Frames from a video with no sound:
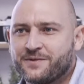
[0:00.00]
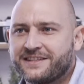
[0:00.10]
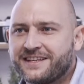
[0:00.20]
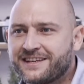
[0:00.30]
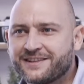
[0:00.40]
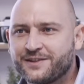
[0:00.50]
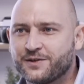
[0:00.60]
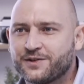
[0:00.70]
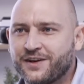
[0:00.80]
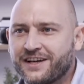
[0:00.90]
tickled you
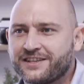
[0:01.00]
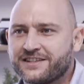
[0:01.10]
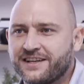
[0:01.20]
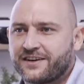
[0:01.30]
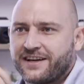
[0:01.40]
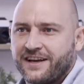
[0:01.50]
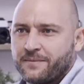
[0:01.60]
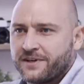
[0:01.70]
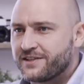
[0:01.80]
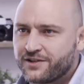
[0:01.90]
to actually say, okay, I'm
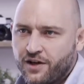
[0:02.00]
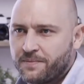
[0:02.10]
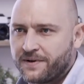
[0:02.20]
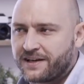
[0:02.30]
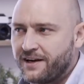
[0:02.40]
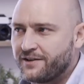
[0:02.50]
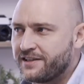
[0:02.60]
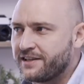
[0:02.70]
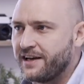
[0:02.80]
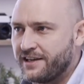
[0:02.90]
going to stop
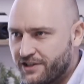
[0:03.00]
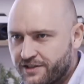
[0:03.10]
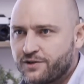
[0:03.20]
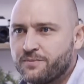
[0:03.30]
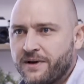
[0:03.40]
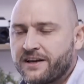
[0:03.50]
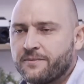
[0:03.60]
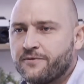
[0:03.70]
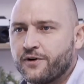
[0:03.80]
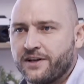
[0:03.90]
accounting and just do
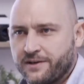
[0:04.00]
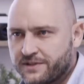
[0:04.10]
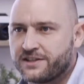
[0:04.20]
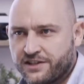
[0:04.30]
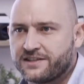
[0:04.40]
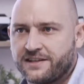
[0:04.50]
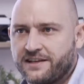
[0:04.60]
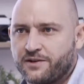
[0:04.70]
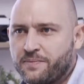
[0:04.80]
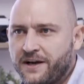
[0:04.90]
makeup fully? Was it just
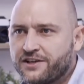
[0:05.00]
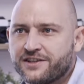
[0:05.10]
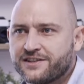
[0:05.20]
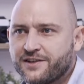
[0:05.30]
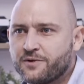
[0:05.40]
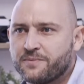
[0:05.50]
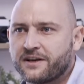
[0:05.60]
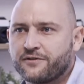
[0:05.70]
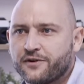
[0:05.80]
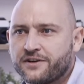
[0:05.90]
that your passion is so
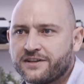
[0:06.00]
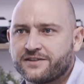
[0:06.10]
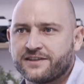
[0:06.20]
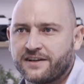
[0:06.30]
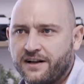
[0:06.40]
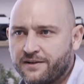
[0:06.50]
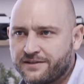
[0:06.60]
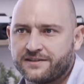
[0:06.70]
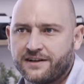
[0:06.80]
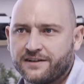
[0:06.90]
big for it, you say, I'll
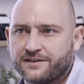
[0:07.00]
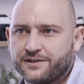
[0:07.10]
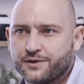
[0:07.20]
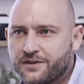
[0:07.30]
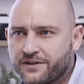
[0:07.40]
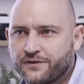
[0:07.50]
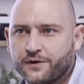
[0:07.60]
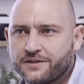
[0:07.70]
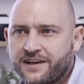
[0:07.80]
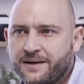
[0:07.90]
do this
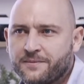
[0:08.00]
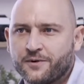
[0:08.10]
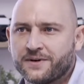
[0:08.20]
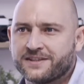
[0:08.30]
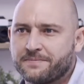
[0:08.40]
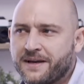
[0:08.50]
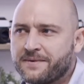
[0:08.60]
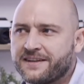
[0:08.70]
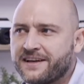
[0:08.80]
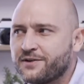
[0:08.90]
full time, or was it
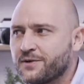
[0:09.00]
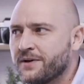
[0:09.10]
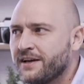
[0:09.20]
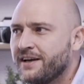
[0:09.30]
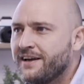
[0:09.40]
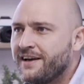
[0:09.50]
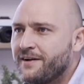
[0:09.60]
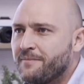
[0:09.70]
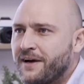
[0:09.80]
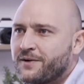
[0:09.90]
maybe that you?
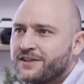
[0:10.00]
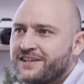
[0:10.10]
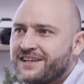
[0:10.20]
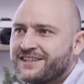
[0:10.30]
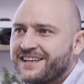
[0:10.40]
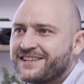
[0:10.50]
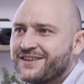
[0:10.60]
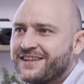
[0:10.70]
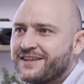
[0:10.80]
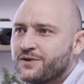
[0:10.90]
My question here is
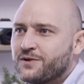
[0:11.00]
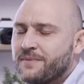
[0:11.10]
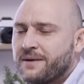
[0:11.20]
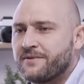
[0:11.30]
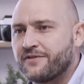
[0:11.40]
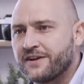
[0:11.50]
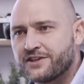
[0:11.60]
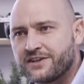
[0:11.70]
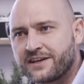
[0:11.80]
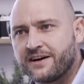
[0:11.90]
actually, did you maybe
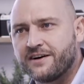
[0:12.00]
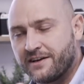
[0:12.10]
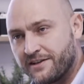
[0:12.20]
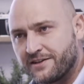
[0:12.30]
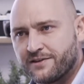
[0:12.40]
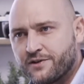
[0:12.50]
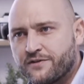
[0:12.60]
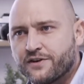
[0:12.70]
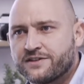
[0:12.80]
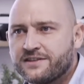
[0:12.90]
finish
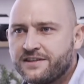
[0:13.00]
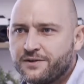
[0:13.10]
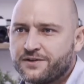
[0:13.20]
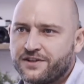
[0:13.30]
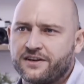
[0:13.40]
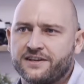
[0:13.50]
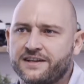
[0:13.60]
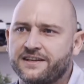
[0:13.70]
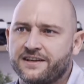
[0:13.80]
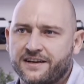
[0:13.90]
university, you started
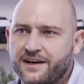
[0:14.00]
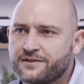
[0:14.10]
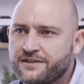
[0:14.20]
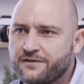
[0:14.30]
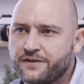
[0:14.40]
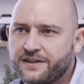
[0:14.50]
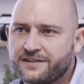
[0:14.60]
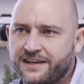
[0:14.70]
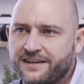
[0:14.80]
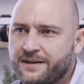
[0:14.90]
in an accountant
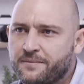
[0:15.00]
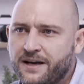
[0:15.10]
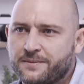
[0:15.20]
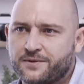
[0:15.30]
field, and then perhaps